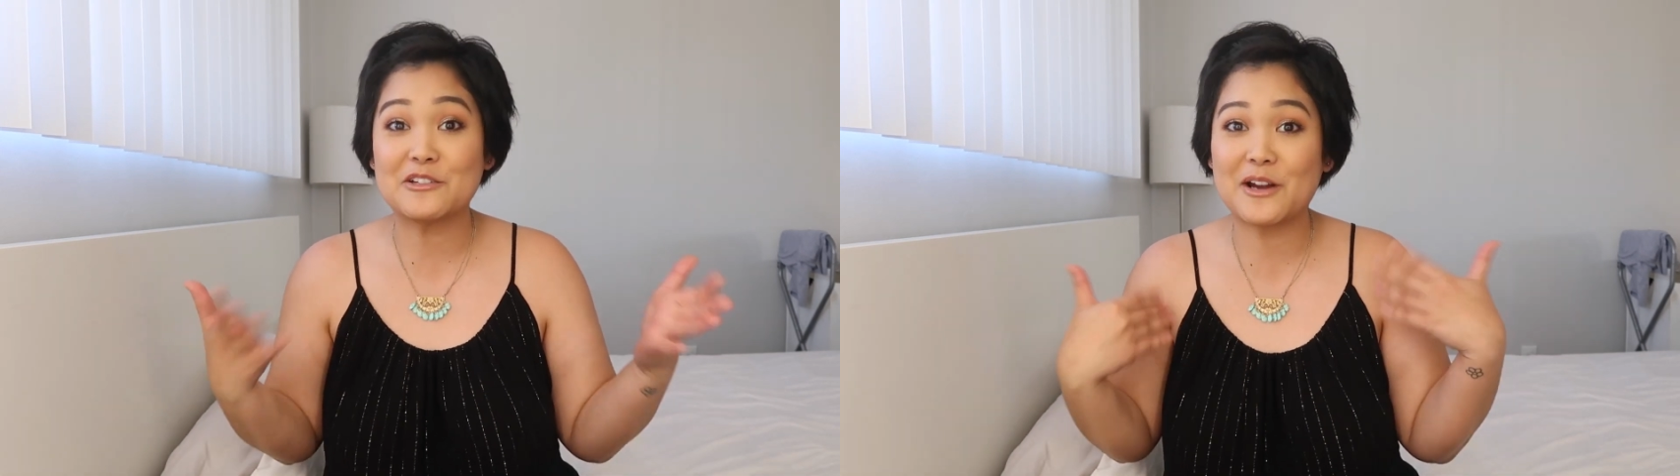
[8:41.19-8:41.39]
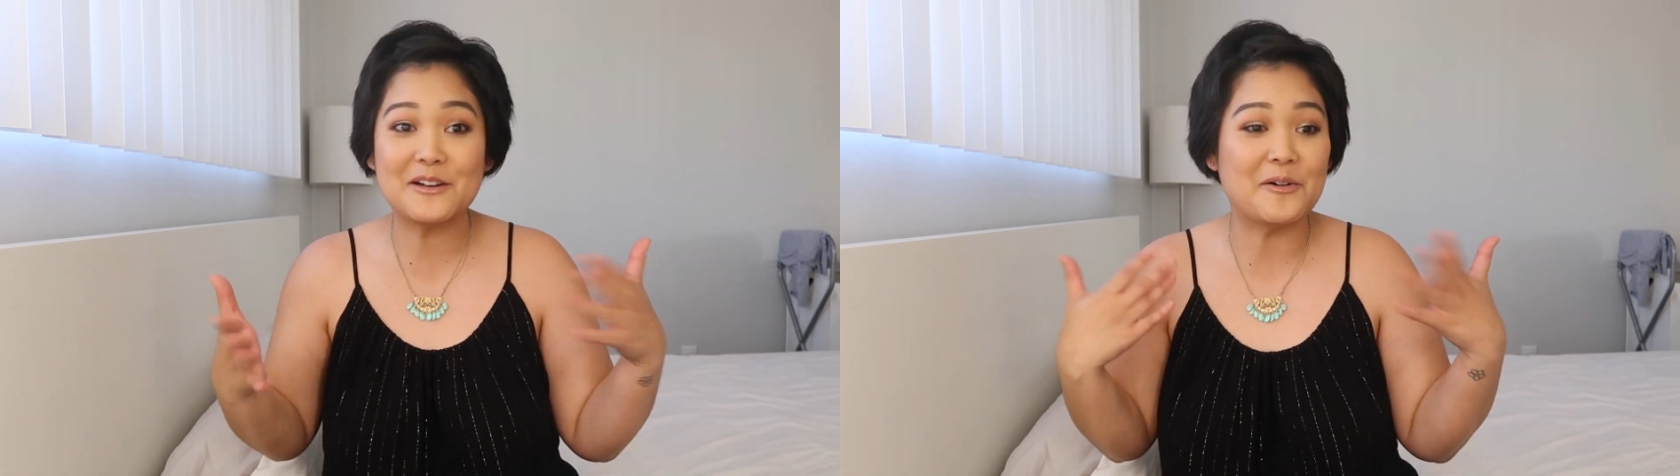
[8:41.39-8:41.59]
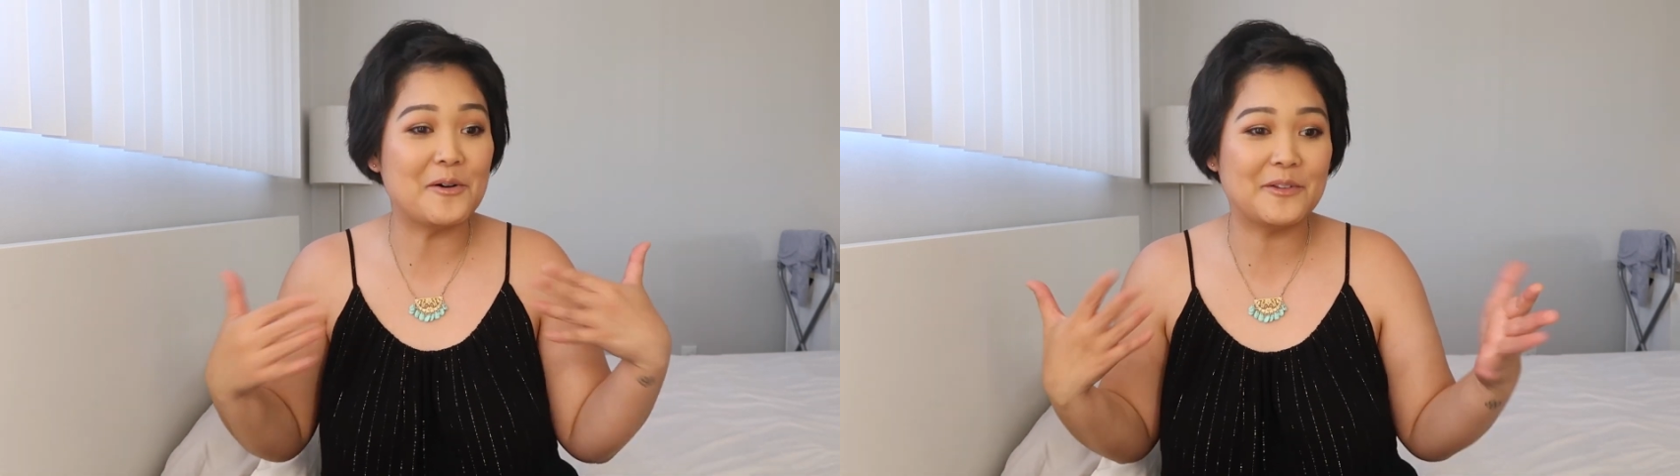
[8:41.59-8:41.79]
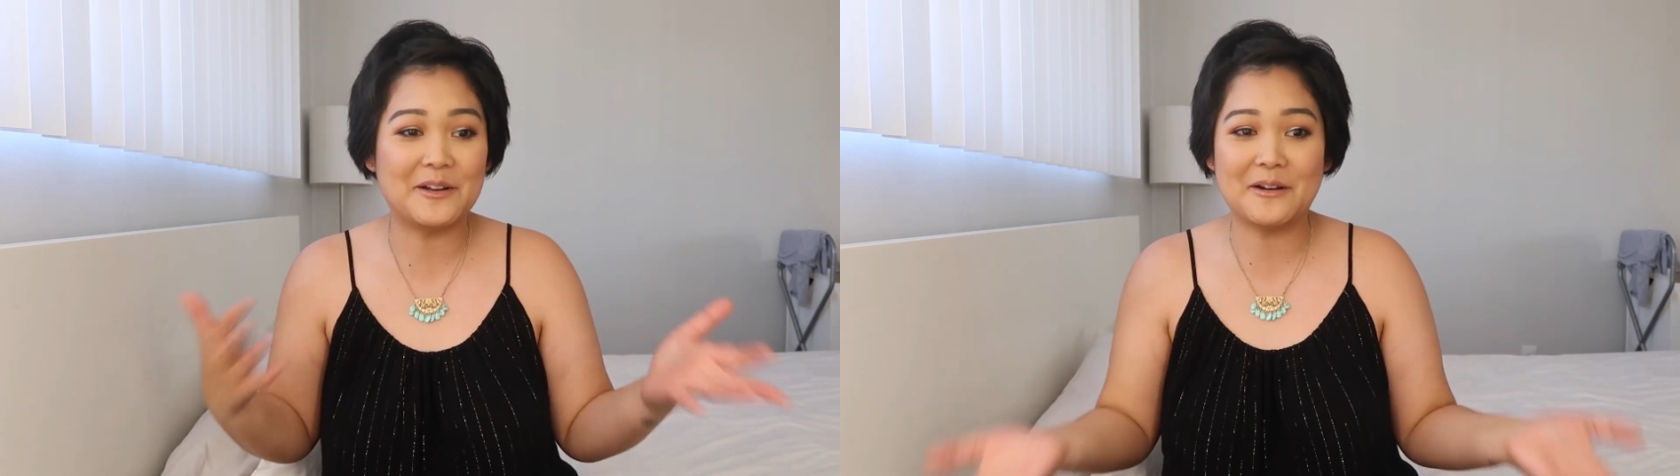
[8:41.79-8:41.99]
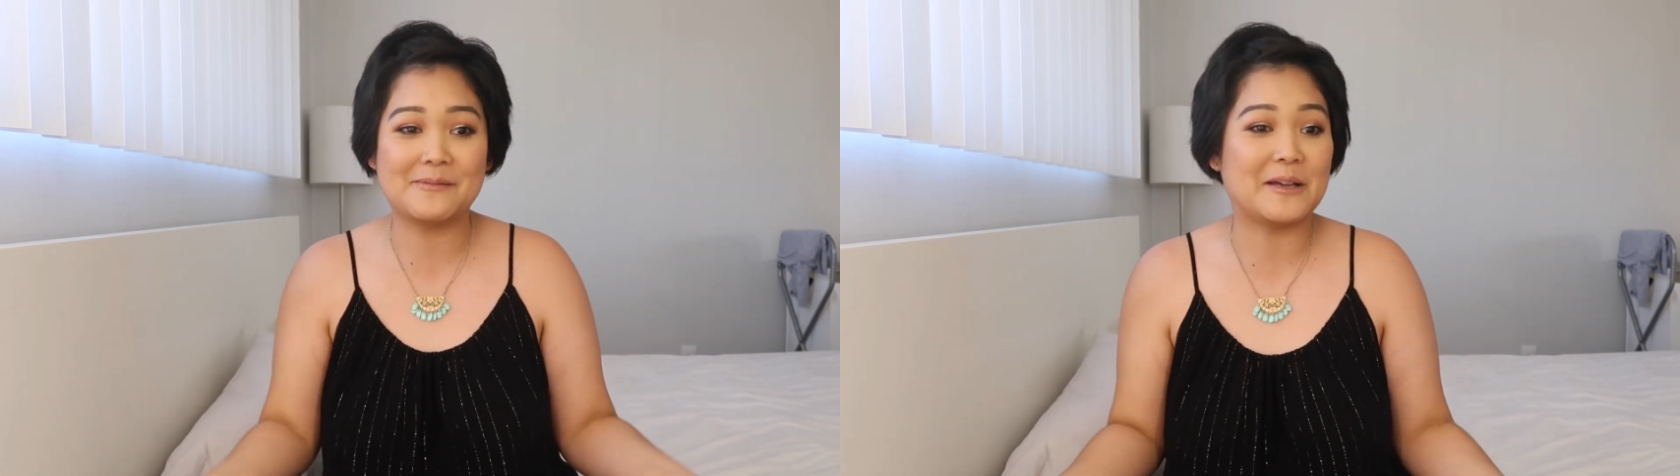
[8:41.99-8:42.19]
I tried to hold
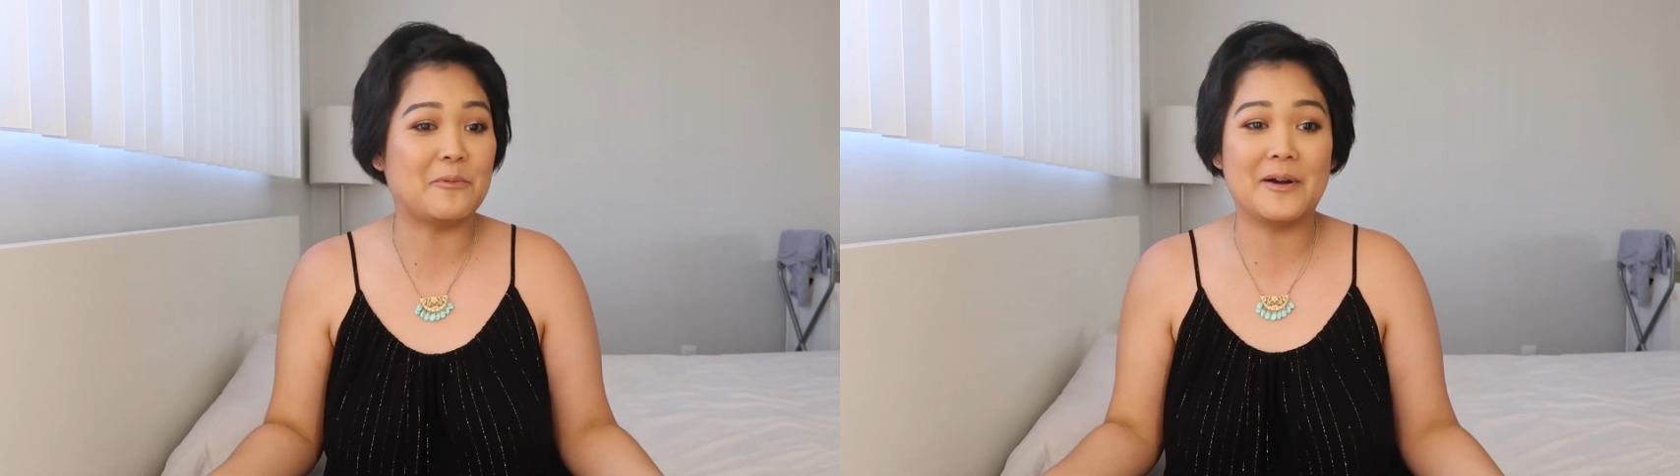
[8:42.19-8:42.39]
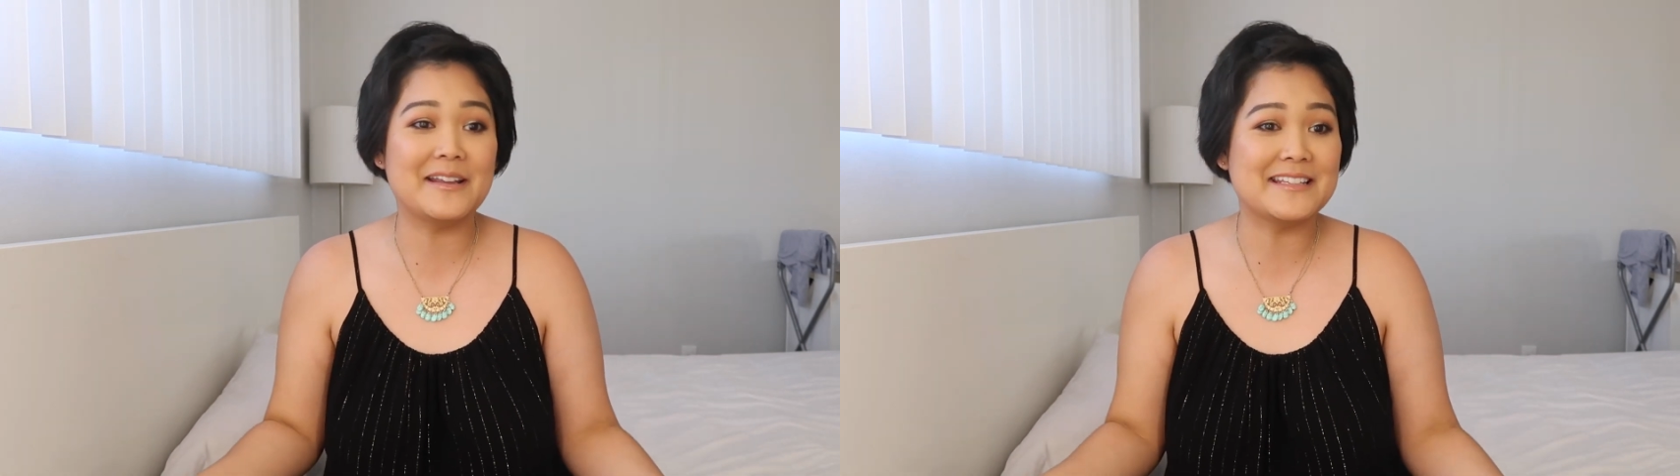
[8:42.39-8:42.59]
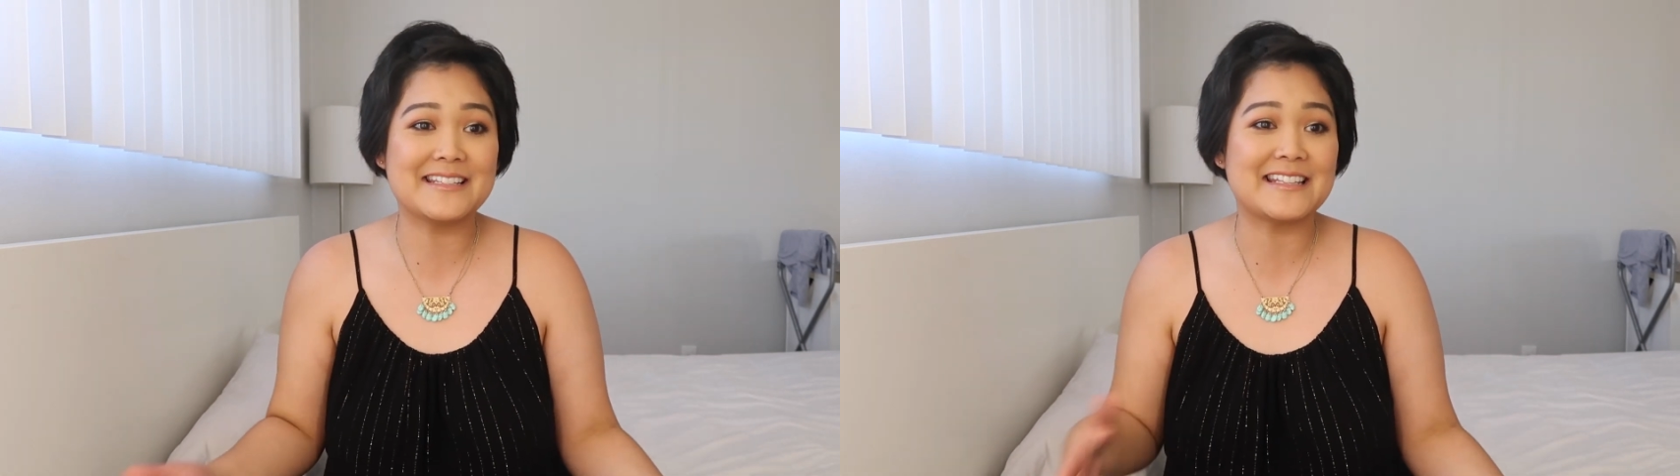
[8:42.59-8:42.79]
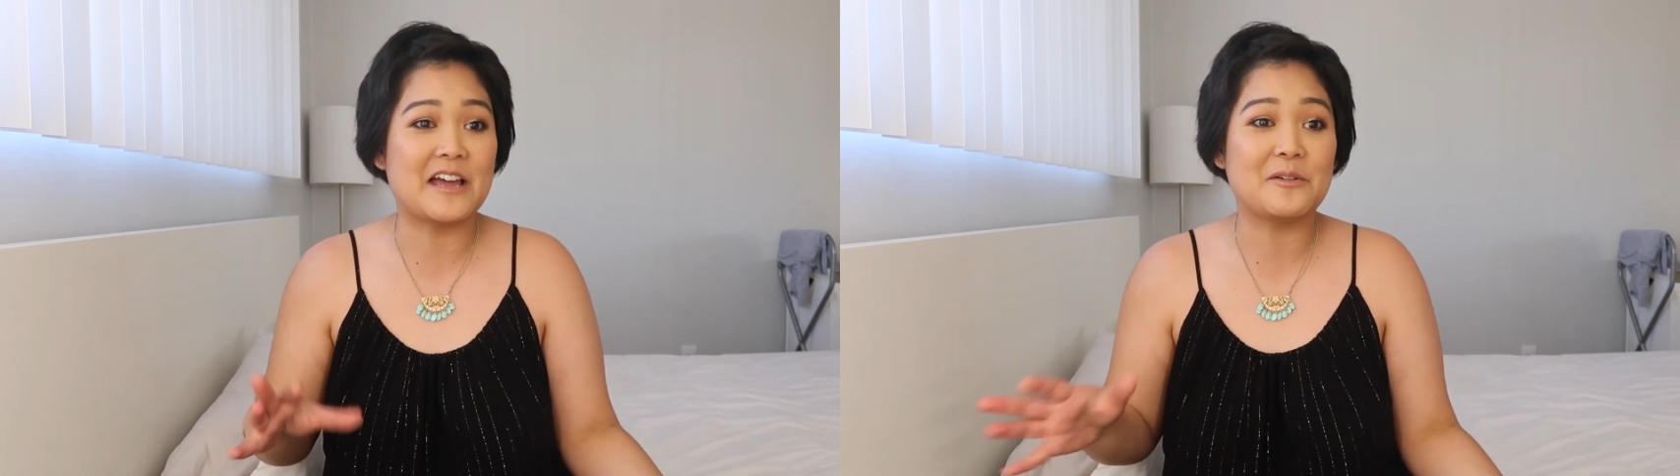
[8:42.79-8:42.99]
it in. I'm like, what is this?